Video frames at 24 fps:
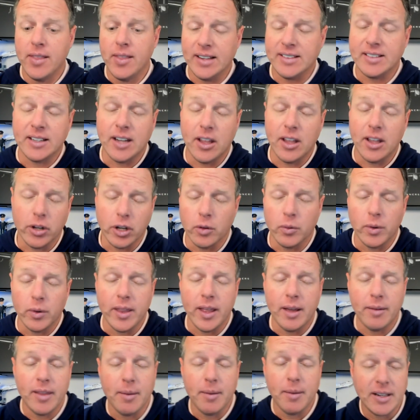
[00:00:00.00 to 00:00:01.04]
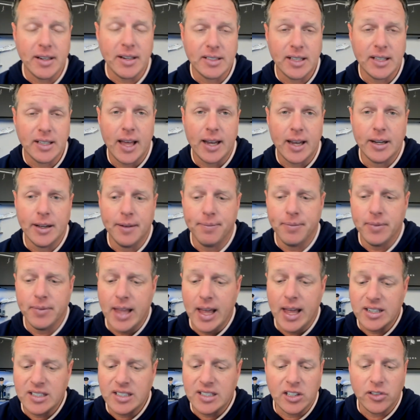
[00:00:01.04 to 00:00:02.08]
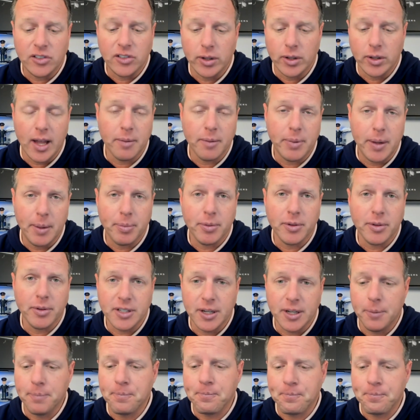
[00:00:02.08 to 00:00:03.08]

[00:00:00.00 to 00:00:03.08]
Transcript: that's another good one that makes a lot of sense for a lot of people. So